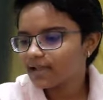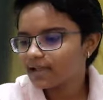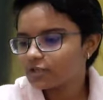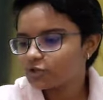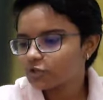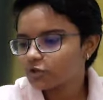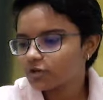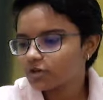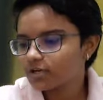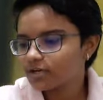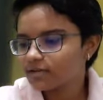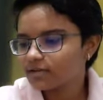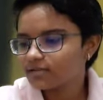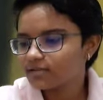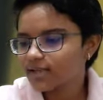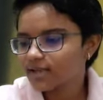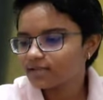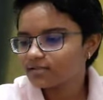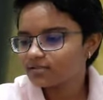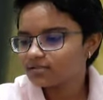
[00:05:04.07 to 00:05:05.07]
H greater
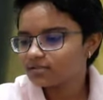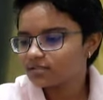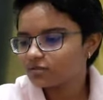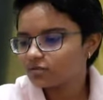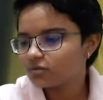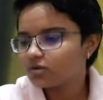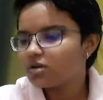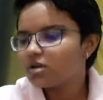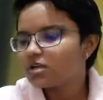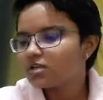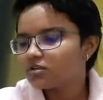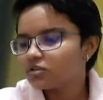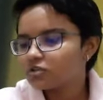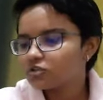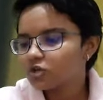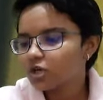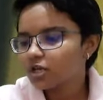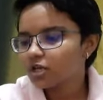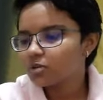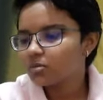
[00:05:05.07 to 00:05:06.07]
than 0, the
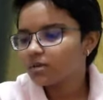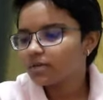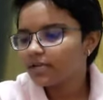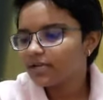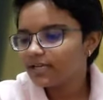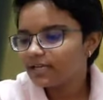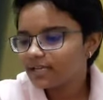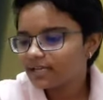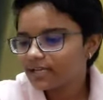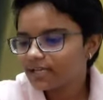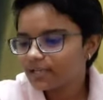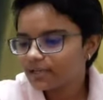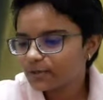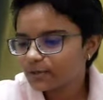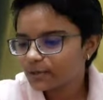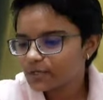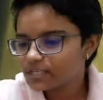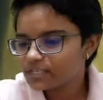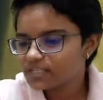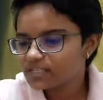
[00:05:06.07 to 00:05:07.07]
solubility
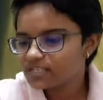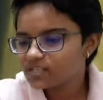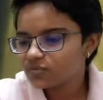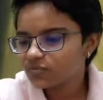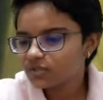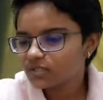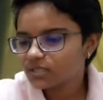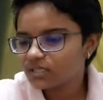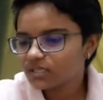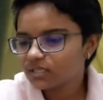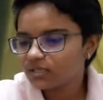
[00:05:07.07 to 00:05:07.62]
increases with